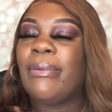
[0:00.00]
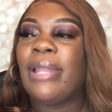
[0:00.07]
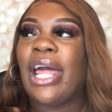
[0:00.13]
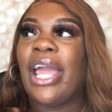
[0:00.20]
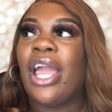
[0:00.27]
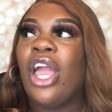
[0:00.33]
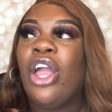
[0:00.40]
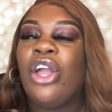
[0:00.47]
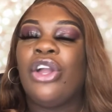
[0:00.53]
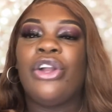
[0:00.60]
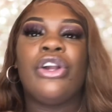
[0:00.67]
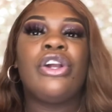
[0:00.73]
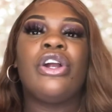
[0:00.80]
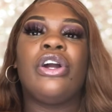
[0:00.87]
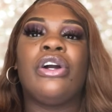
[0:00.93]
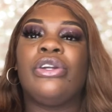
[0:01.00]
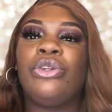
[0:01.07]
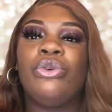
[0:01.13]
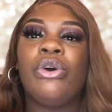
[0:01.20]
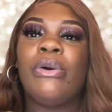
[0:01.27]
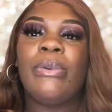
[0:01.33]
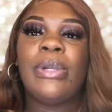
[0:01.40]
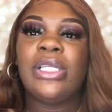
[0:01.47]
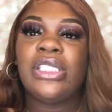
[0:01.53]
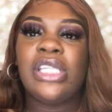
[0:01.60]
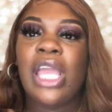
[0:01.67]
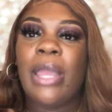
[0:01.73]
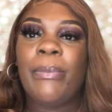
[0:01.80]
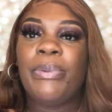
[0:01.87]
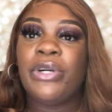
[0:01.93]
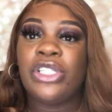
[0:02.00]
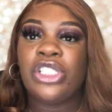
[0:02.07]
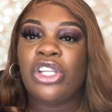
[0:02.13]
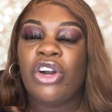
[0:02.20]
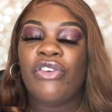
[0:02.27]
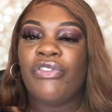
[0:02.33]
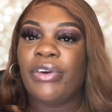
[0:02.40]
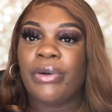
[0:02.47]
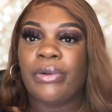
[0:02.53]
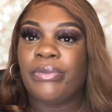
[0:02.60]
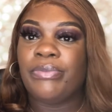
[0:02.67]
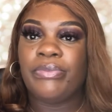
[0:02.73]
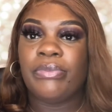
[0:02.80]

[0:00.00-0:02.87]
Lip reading: Like, girl, you always getting pushed over.